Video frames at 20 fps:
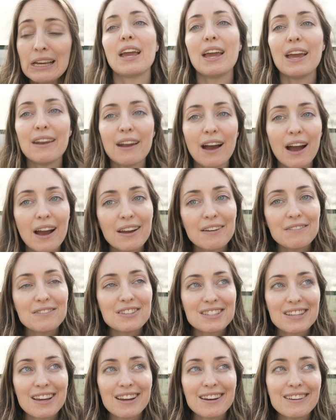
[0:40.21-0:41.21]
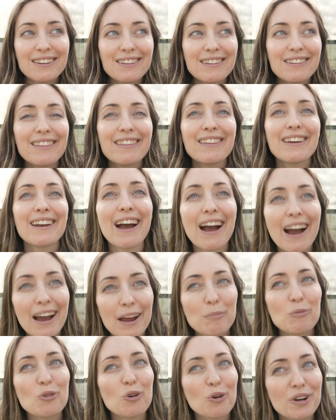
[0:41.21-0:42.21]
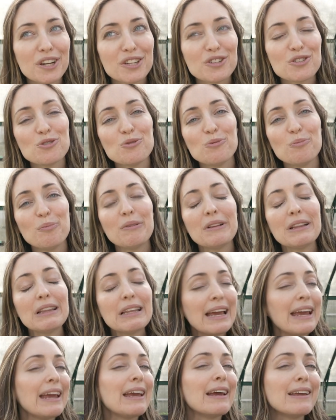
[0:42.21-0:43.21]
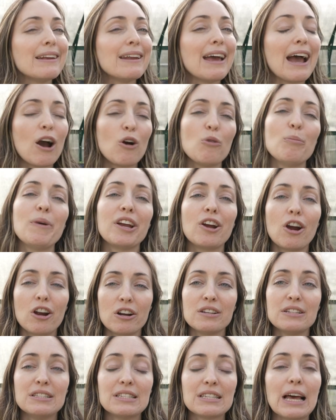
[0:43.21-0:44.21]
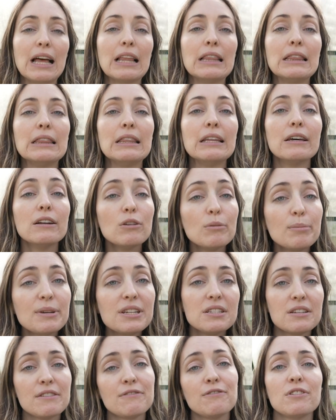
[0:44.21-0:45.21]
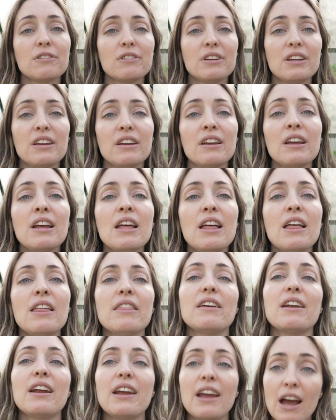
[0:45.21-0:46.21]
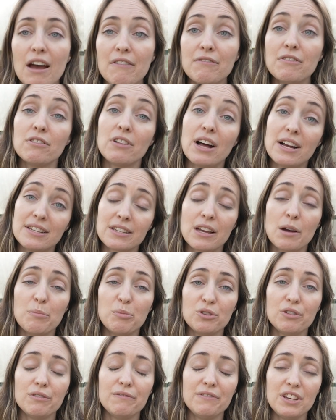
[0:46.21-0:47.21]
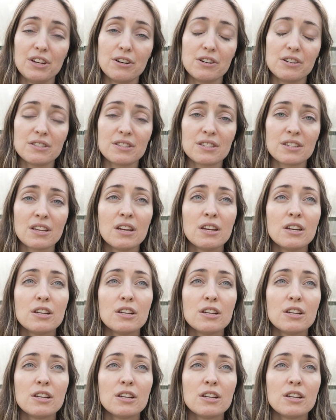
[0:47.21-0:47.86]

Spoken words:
And I have decided that I'm going to plan out my gardens a little bit differently than I have the last couple of years.